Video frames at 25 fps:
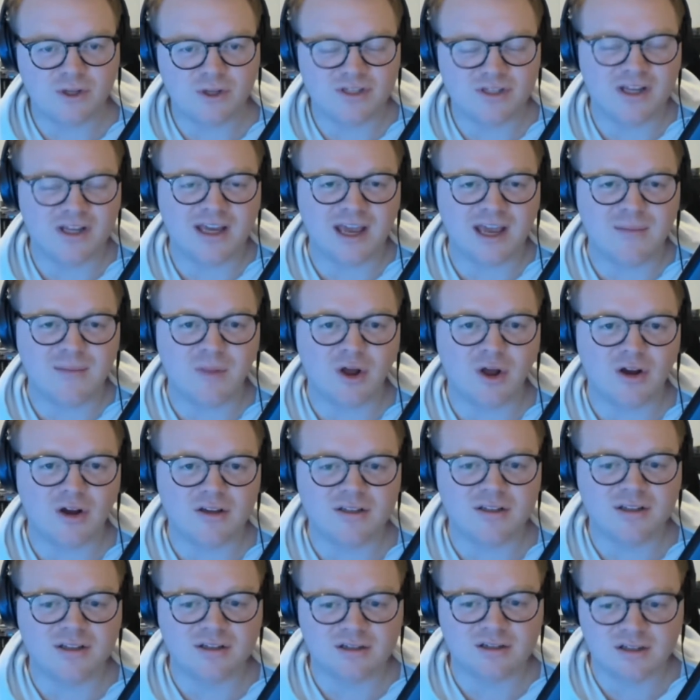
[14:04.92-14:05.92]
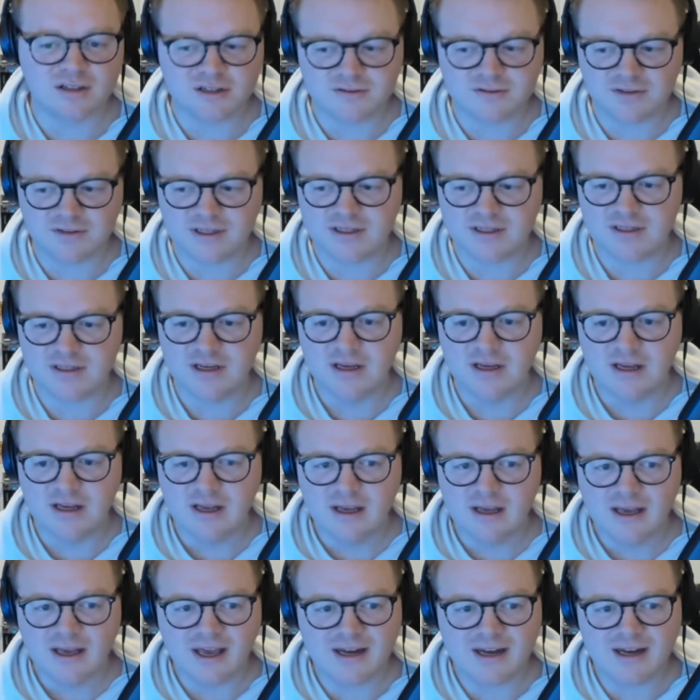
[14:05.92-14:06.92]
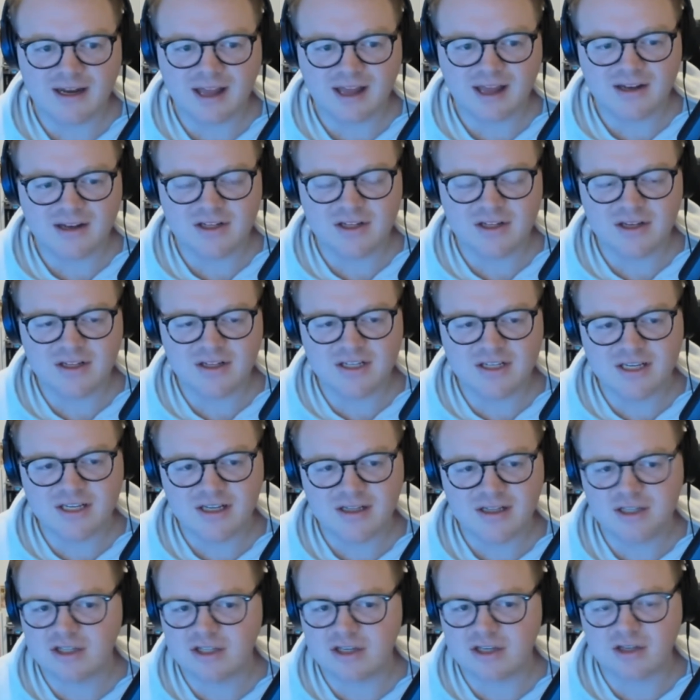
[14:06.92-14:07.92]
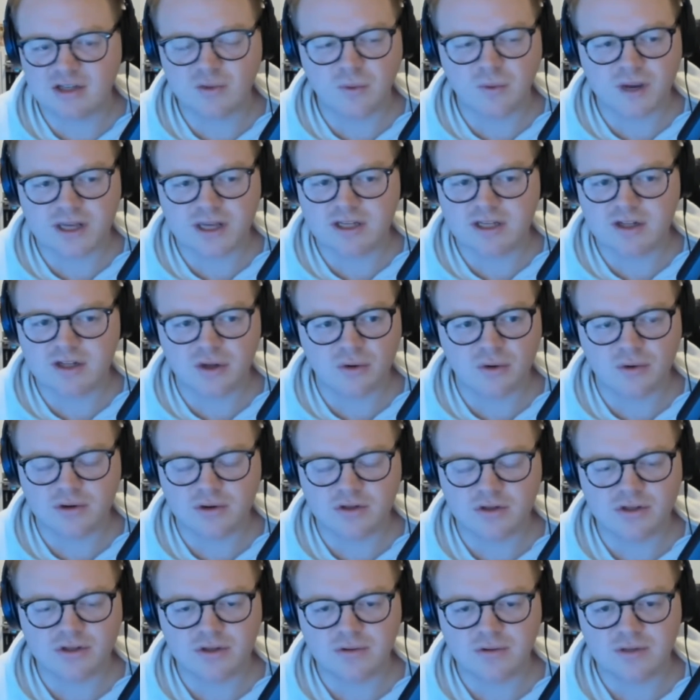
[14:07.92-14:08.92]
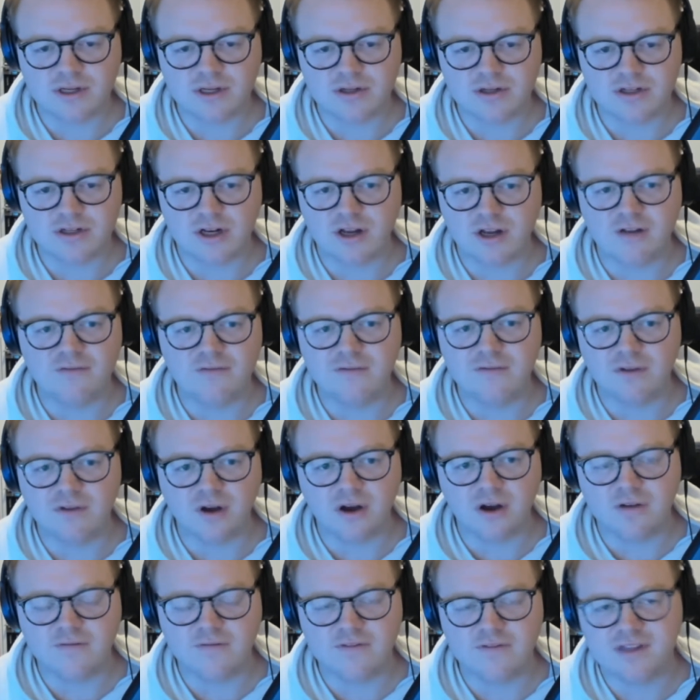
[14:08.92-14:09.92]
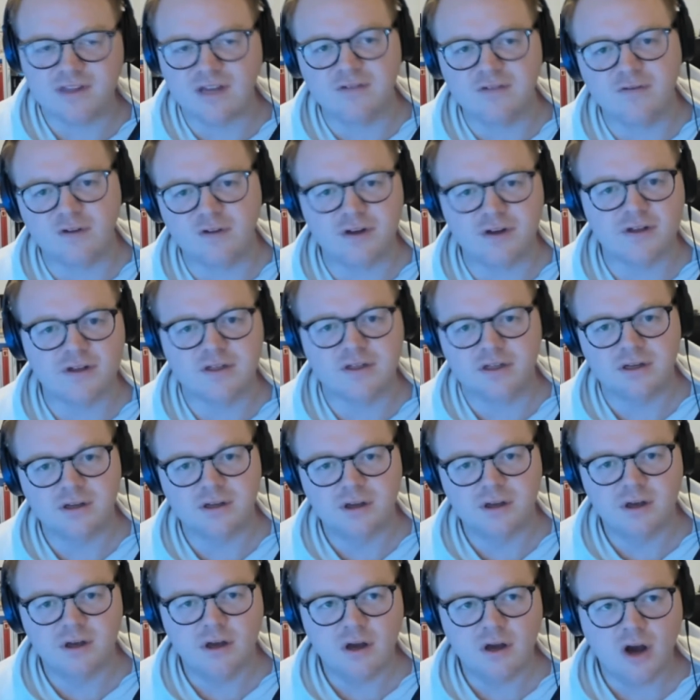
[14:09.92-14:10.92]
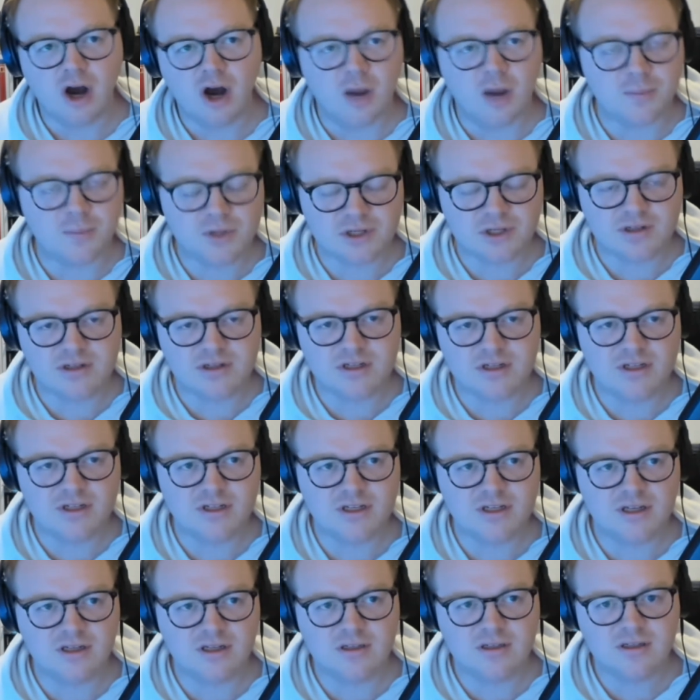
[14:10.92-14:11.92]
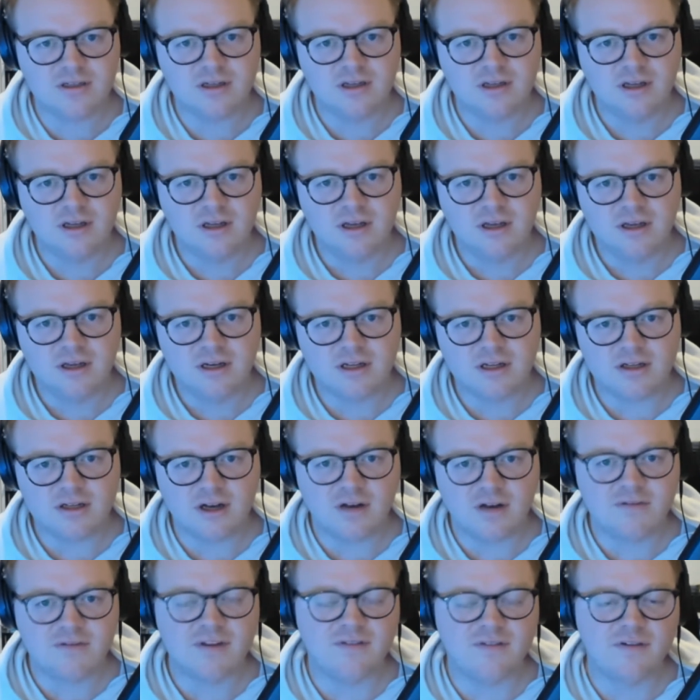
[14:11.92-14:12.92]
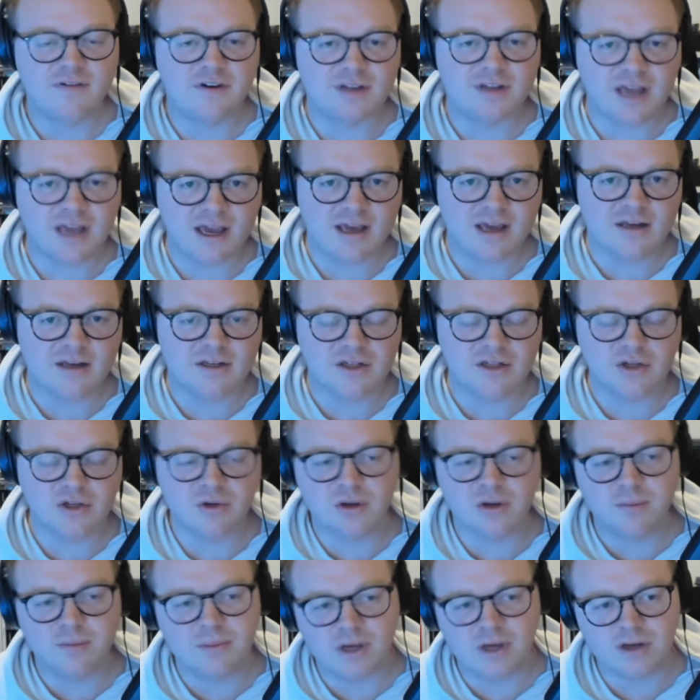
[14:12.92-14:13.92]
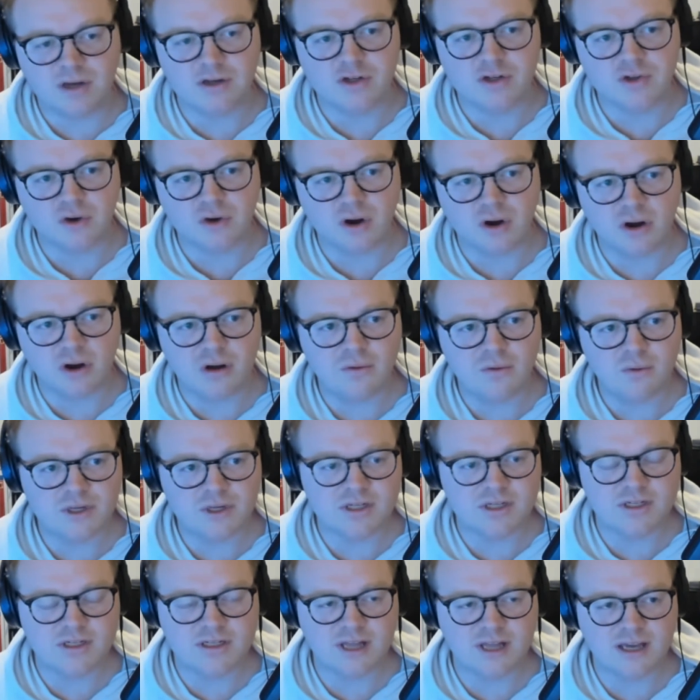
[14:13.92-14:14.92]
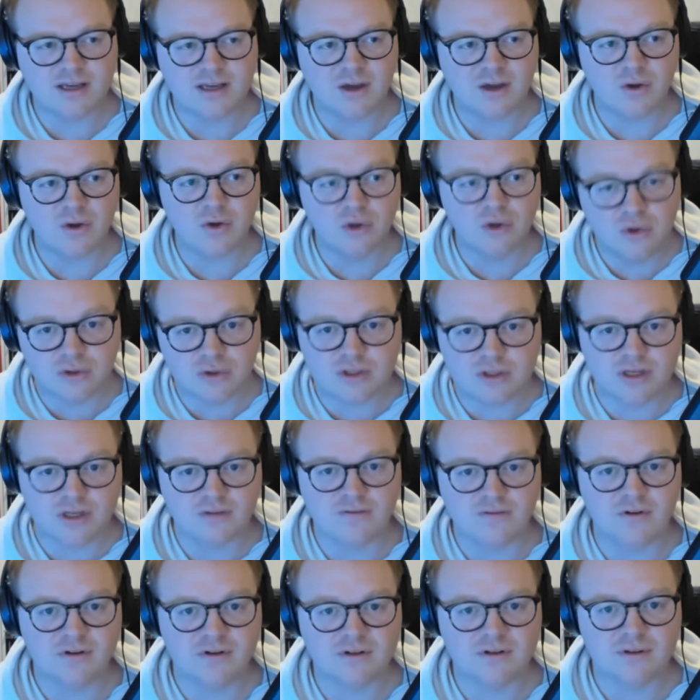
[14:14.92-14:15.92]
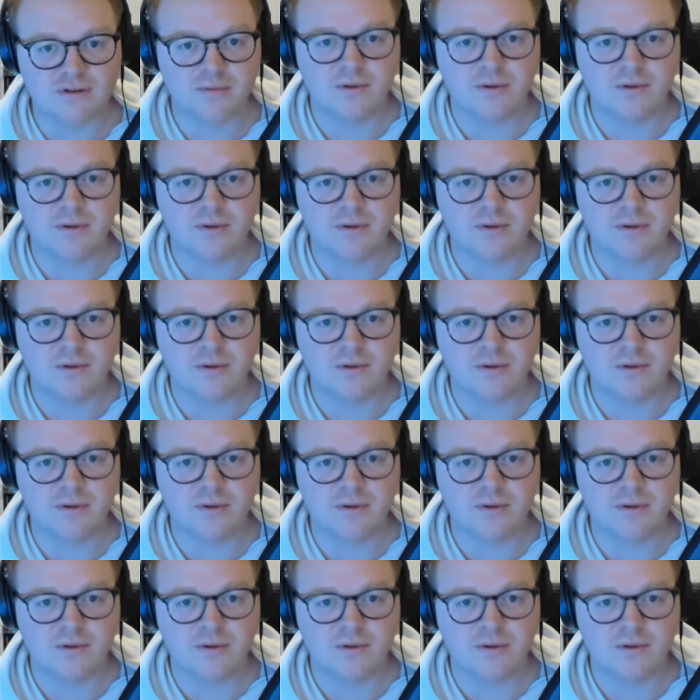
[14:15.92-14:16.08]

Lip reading: the game lost and such things, and sealed is just way slower, so there's a lot of different options in sealed. There's a lot of different hands you can be on the draw, which is like a huge difference